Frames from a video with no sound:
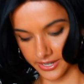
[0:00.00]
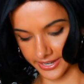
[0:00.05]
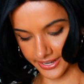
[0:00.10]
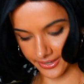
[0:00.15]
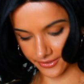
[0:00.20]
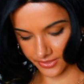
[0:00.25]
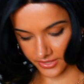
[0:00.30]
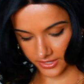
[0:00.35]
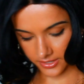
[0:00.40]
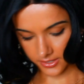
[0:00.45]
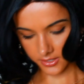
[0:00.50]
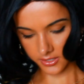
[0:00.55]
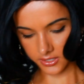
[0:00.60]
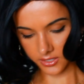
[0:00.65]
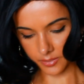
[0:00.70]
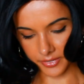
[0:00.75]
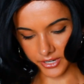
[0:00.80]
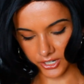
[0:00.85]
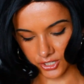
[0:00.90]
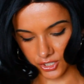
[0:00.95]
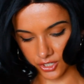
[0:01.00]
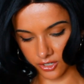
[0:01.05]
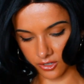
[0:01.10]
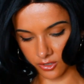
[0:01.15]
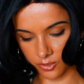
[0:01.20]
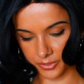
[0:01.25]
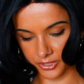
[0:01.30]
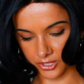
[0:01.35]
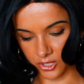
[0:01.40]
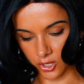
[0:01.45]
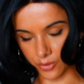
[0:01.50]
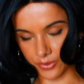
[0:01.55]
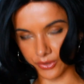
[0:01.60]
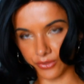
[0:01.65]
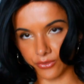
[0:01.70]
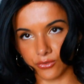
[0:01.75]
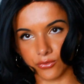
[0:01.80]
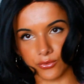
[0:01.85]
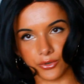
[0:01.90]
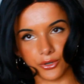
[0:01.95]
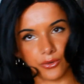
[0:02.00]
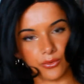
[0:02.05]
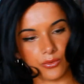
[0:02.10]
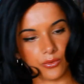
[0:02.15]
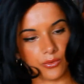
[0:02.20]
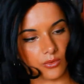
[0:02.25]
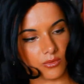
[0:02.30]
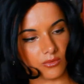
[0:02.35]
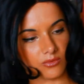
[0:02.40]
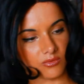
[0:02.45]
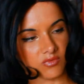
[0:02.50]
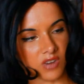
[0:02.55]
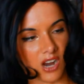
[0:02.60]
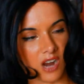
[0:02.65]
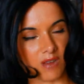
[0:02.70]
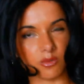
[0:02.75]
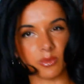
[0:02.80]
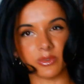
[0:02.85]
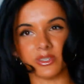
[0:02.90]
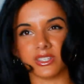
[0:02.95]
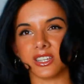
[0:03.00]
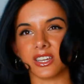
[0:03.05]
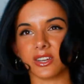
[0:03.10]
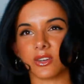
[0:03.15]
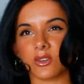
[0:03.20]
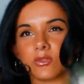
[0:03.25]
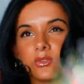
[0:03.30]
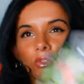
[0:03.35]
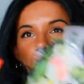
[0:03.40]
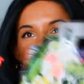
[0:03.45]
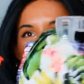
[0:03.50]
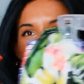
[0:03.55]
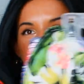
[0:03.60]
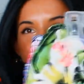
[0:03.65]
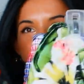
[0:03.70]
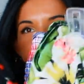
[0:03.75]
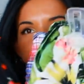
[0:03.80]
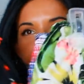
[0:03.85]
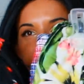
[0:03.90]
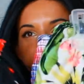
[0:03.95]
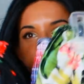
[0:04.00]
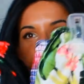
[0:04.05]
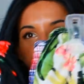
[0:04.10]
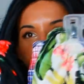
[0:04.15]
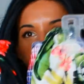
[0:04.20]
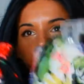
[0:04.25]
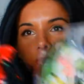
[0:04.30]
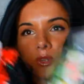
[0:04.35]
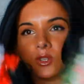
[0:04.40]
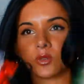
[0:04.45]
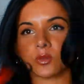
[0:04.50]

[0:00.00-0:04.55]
Now these I'm actually going to be going through probably like over the weekend to figure out